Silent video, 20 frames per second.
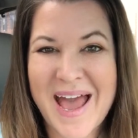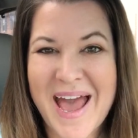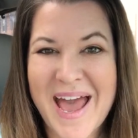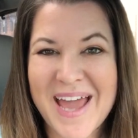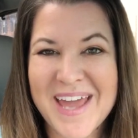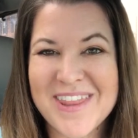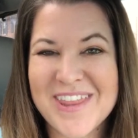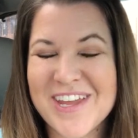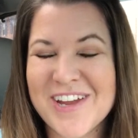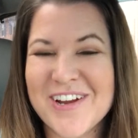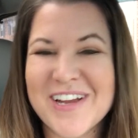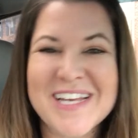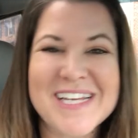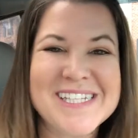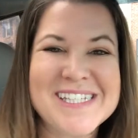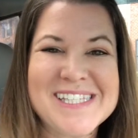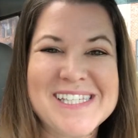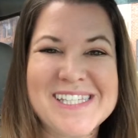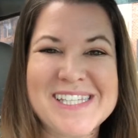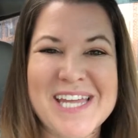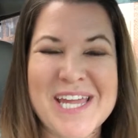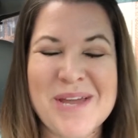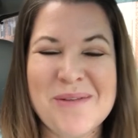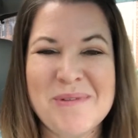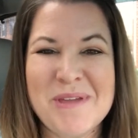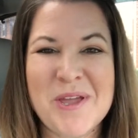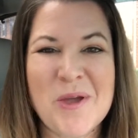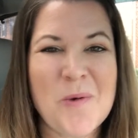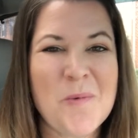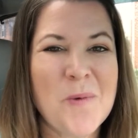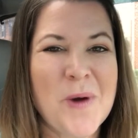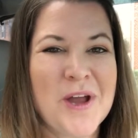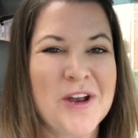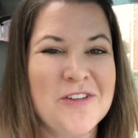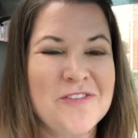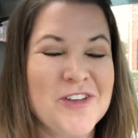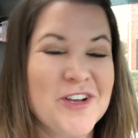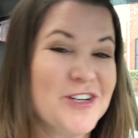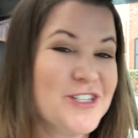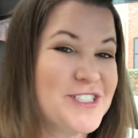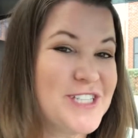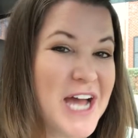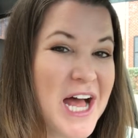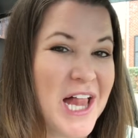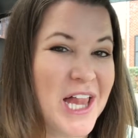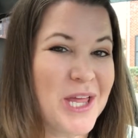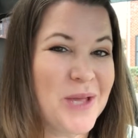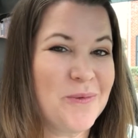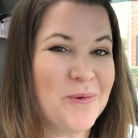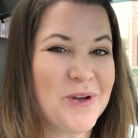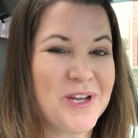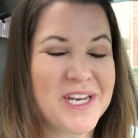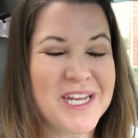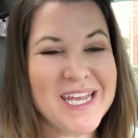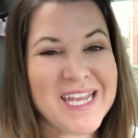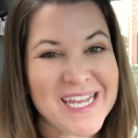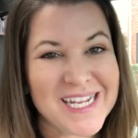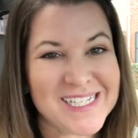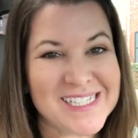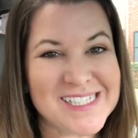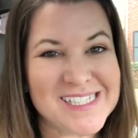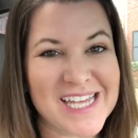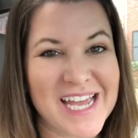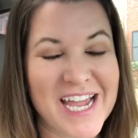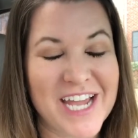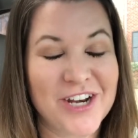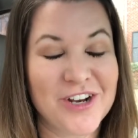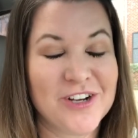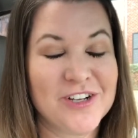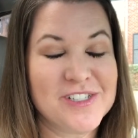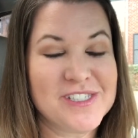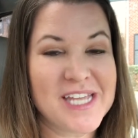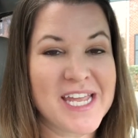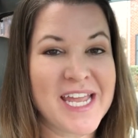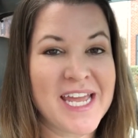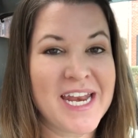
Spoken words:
Hi there, it's Sammy, one of your Dollywood insiders.